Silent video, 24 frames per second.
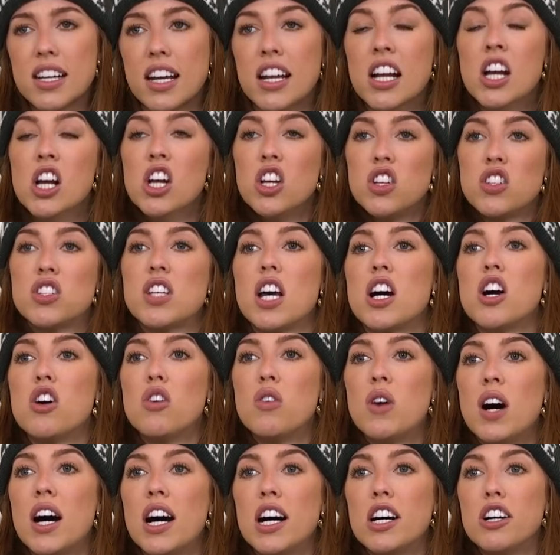it.
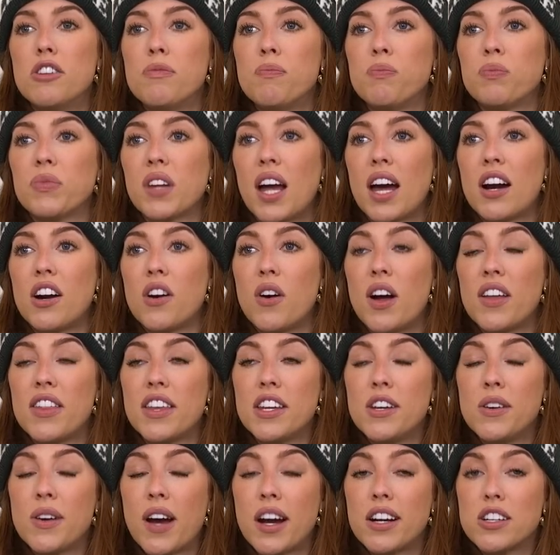So, I don't know. I
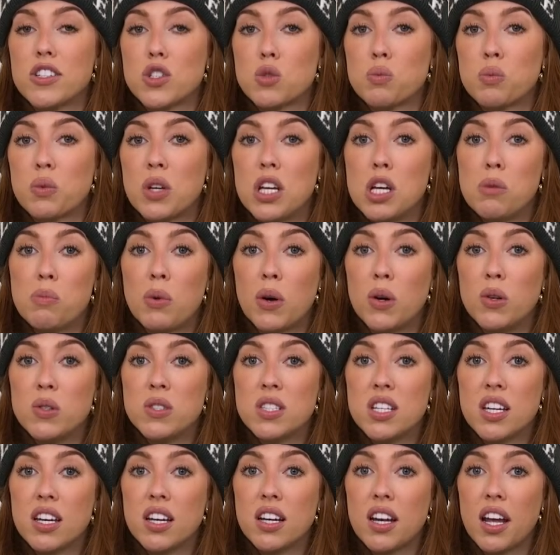think you got to just keep
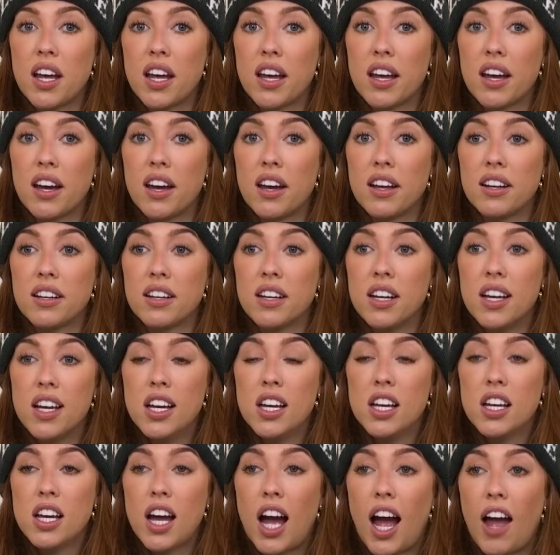posting, and
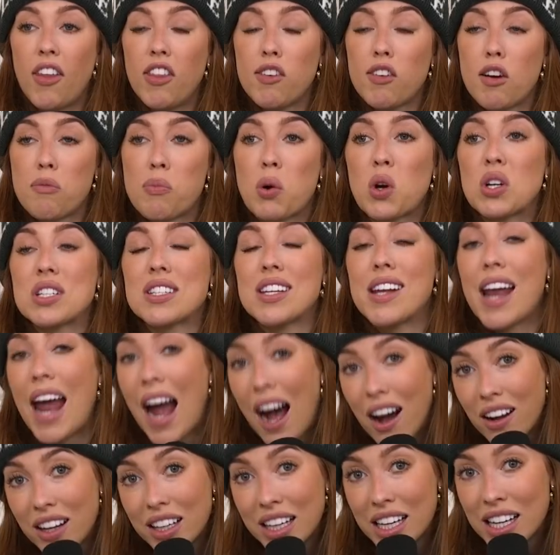I think my
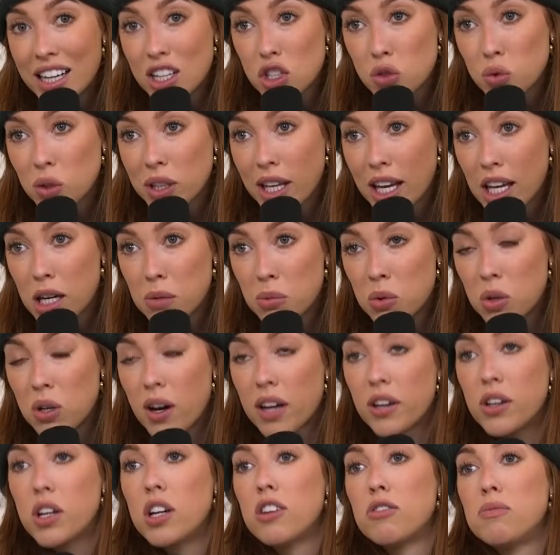personality is relatable.
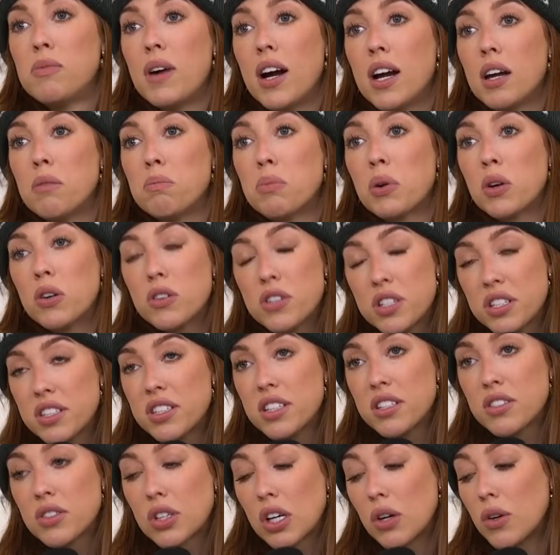I don't know if my
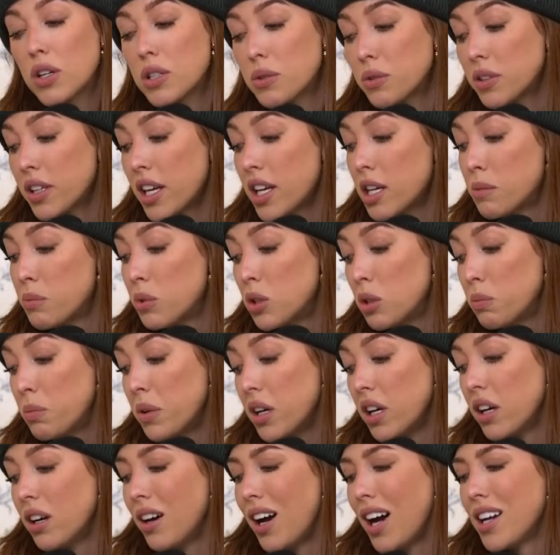purchases are always relatable,
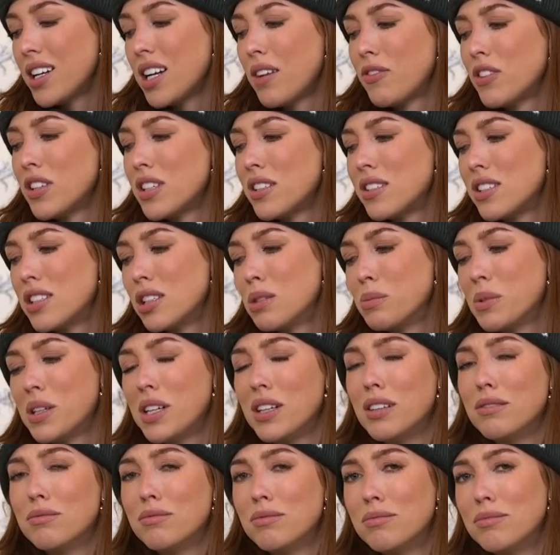but I definitely still
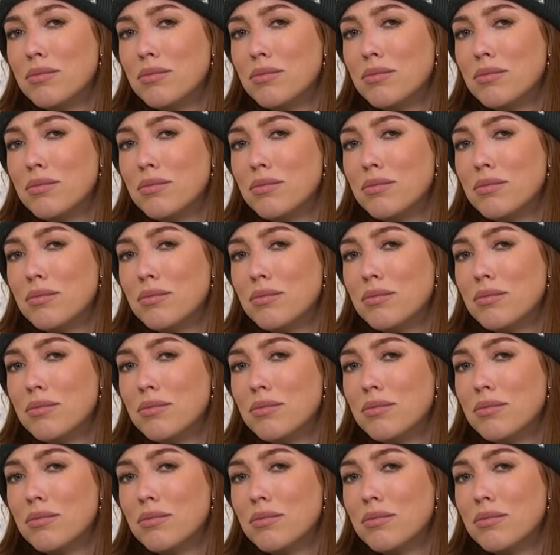be,